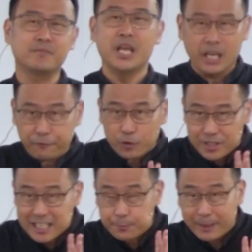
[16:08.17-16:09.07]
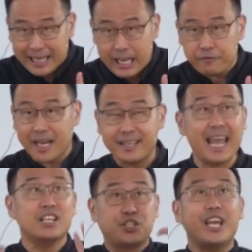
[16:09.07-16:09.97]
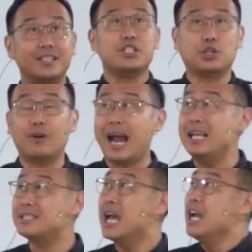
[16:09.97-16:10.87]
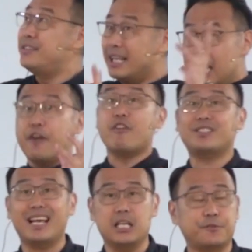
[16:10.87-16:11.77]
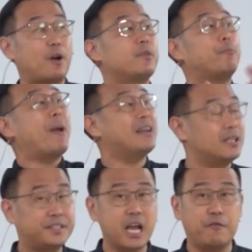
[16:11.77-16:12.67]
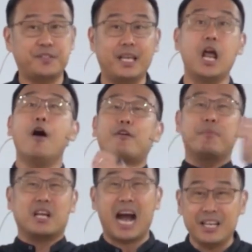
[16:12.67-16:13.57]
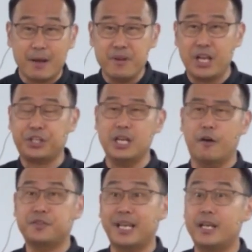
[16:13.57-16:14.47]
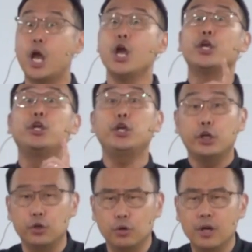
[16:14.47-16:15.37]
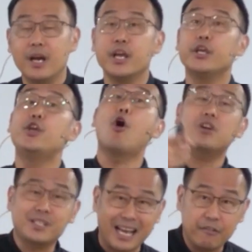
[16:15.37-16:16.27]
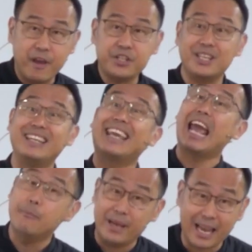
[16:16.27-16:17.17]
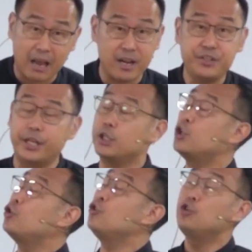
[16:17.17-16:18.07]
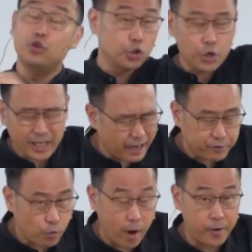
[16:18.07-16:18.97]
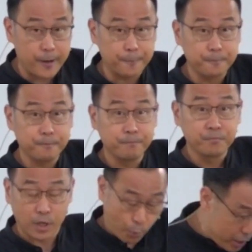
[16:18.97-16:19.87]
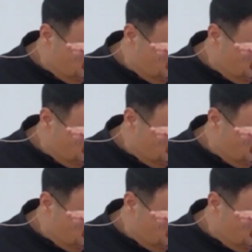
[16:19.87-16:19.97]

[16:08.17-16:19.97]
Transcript: If you just believe that, yes, Jesus Christ delivers us from the penalty of sin, from the condemnation of sin, your salvation can be guaranteed. You do not have to worry that when you